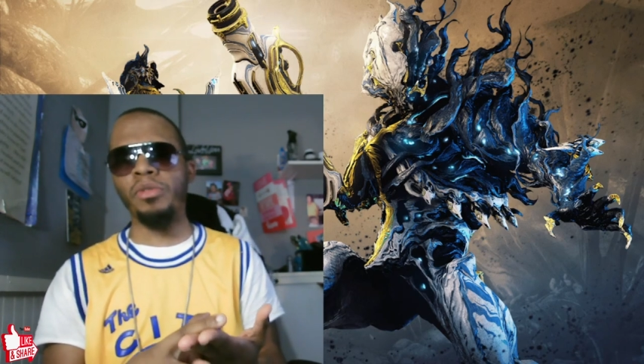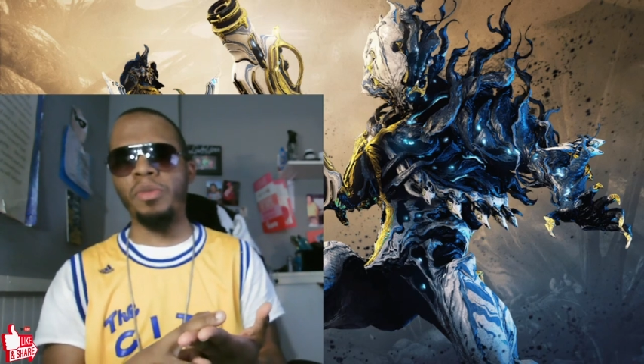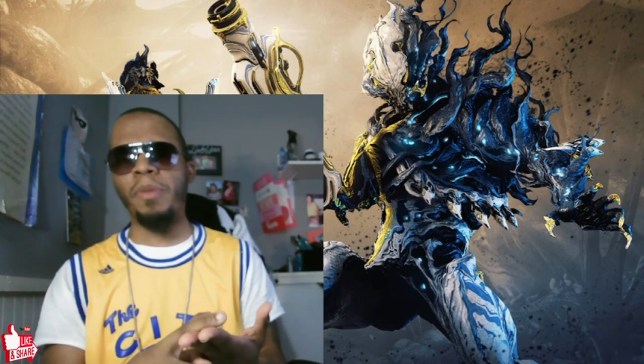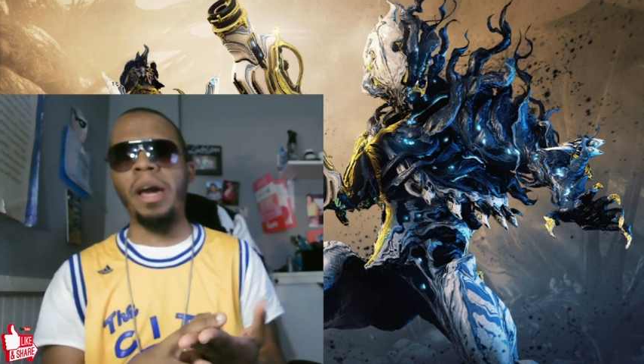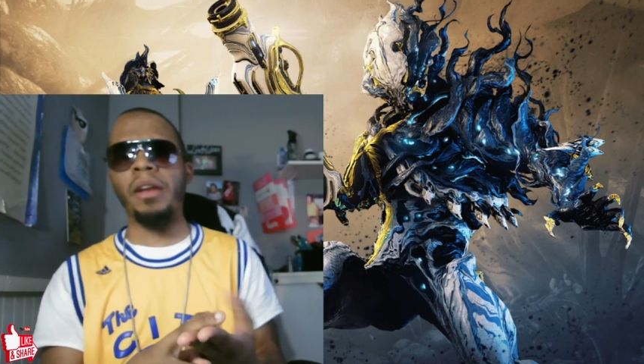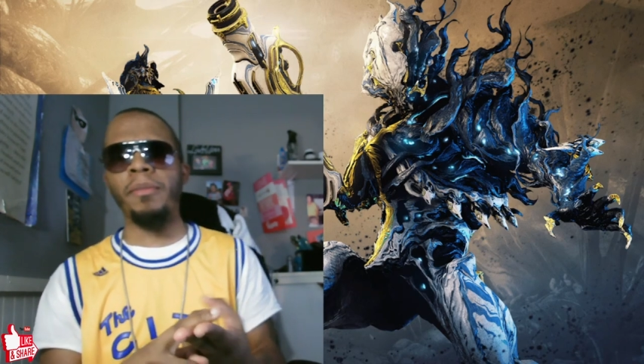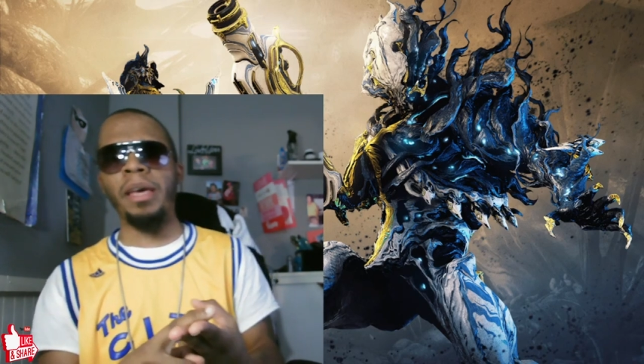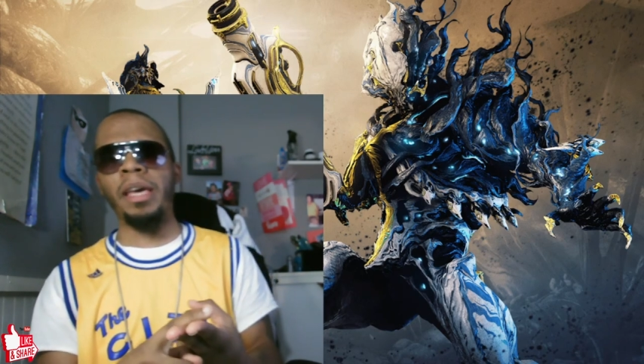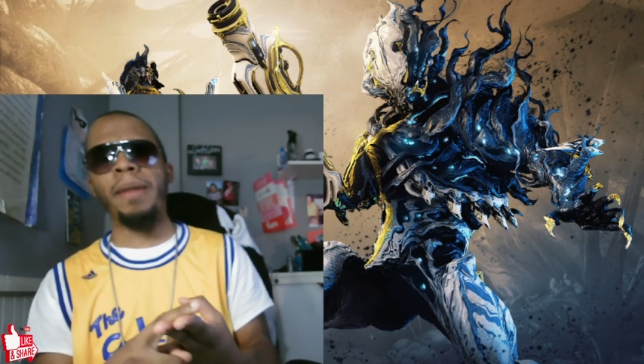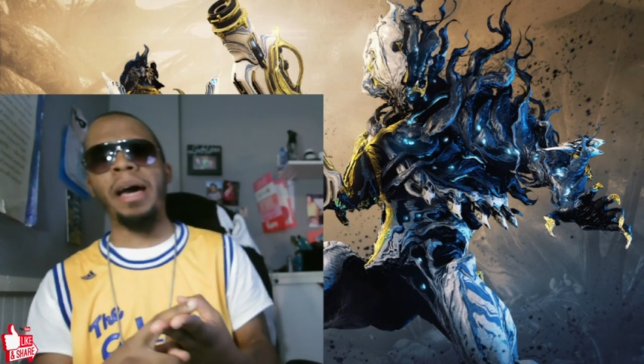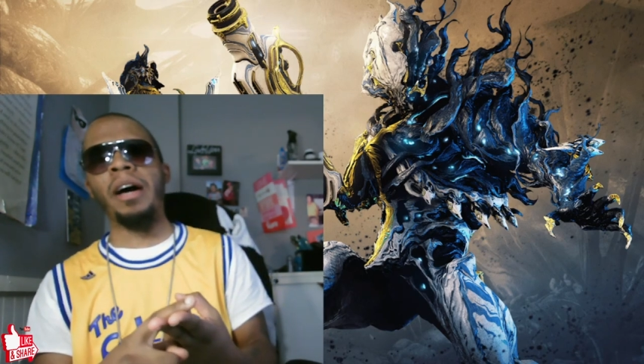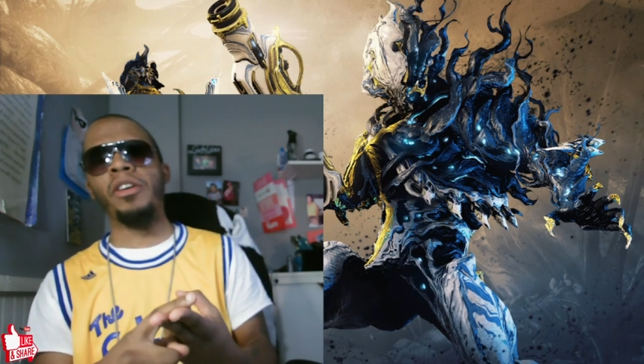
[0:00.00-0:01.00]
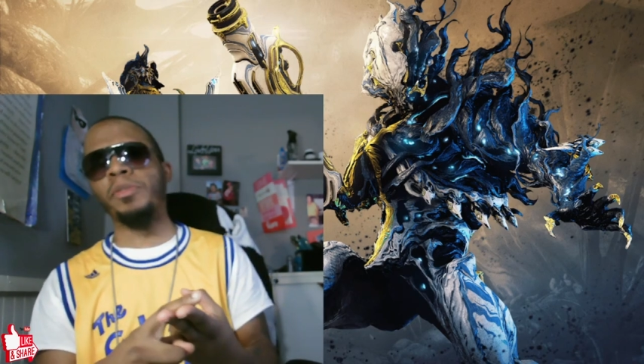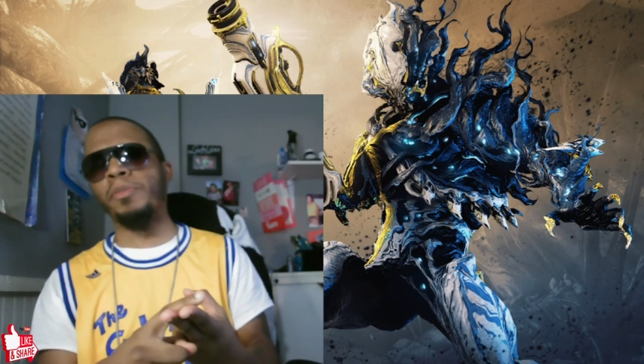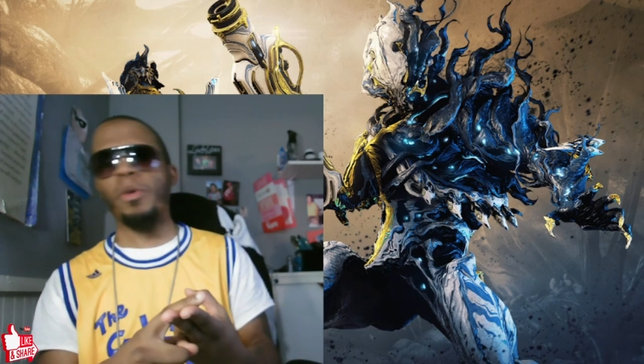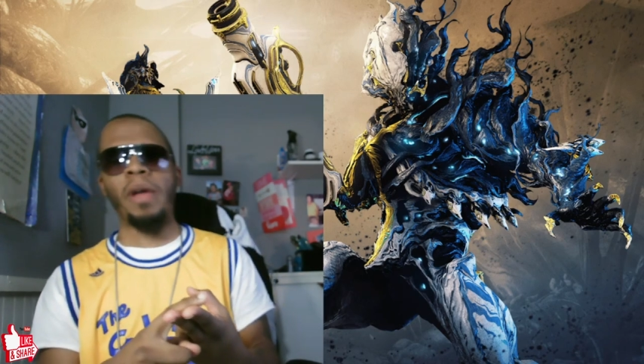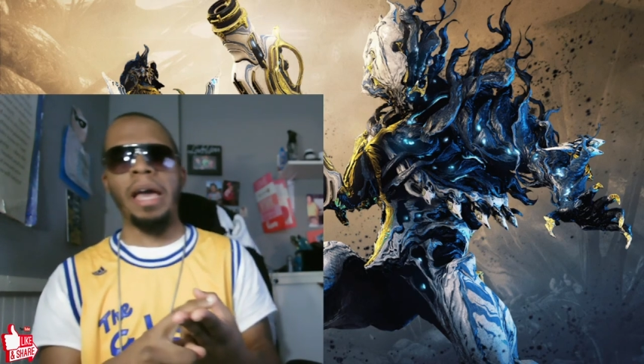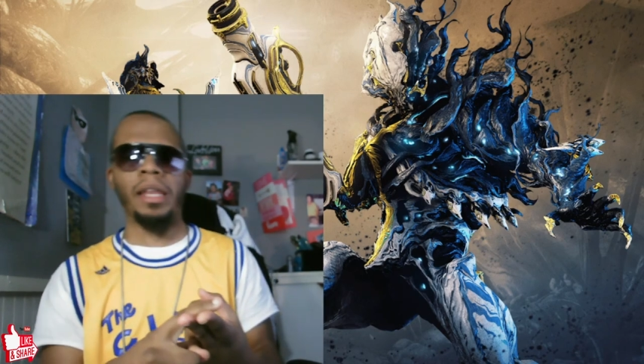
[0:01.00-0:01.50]
Spider-Man, Miles
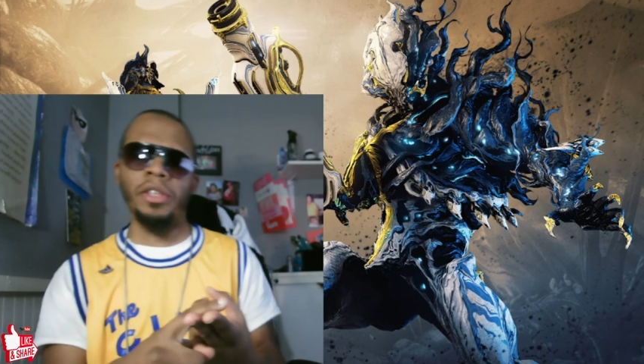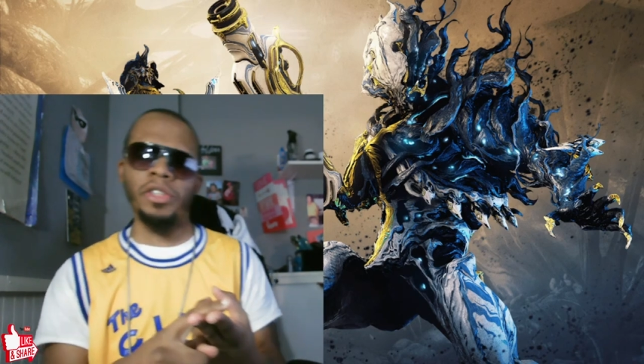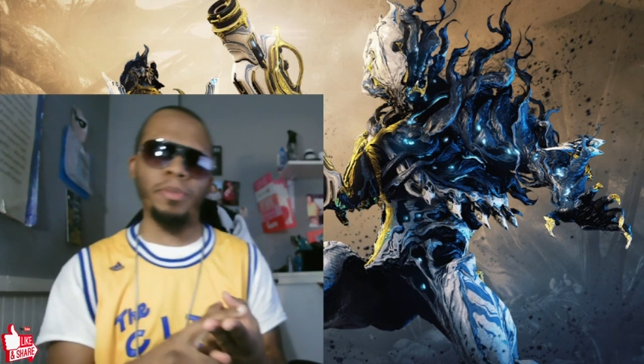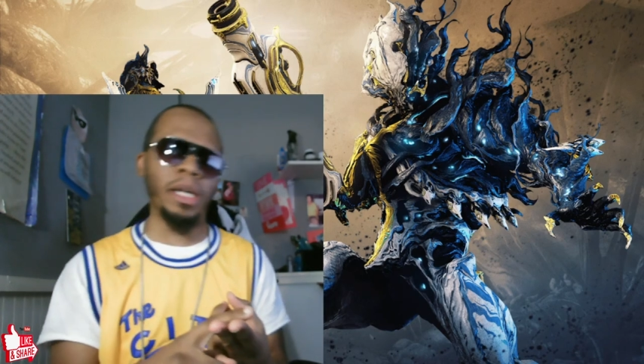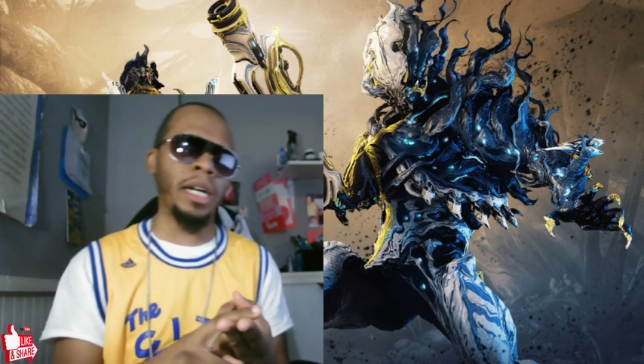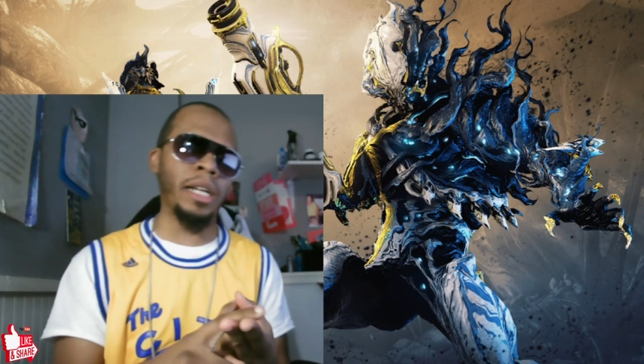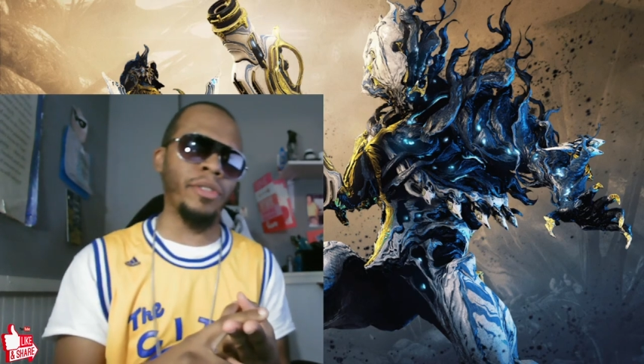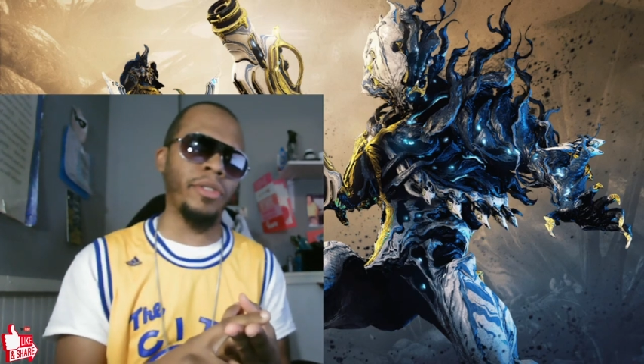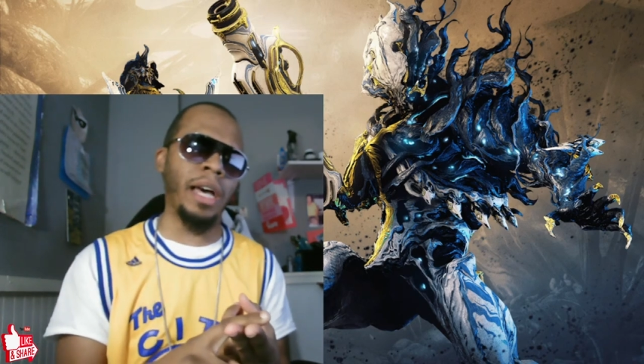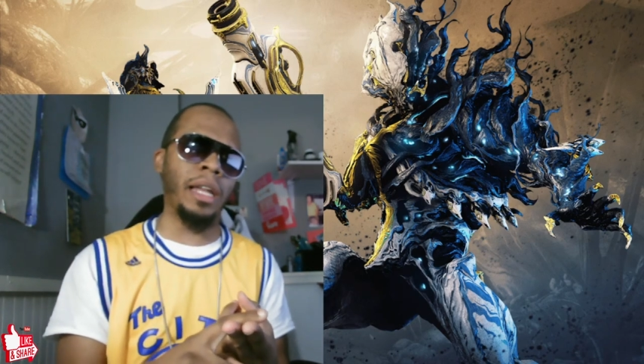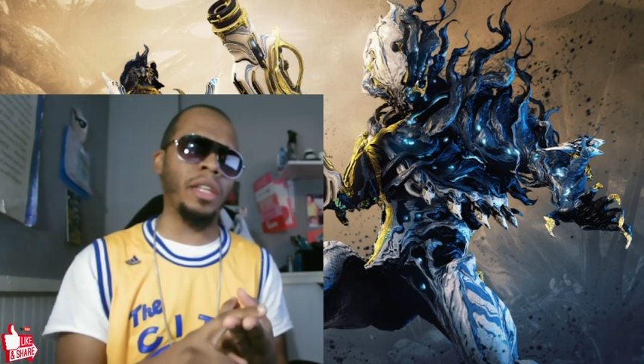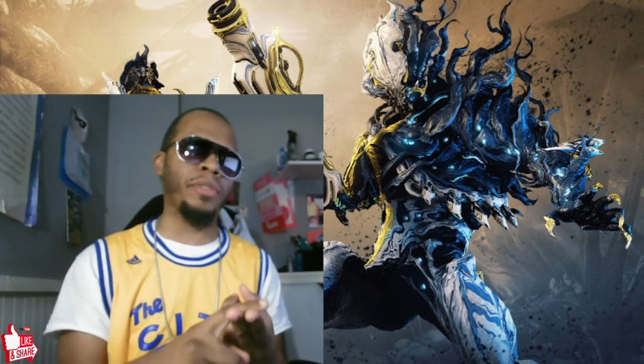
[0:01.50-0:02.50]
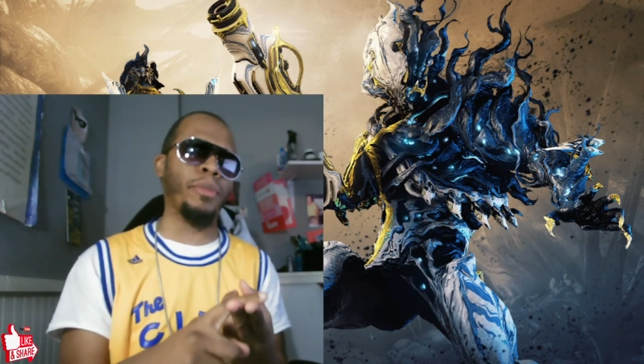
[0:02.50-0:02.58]
Morales, Magonzales,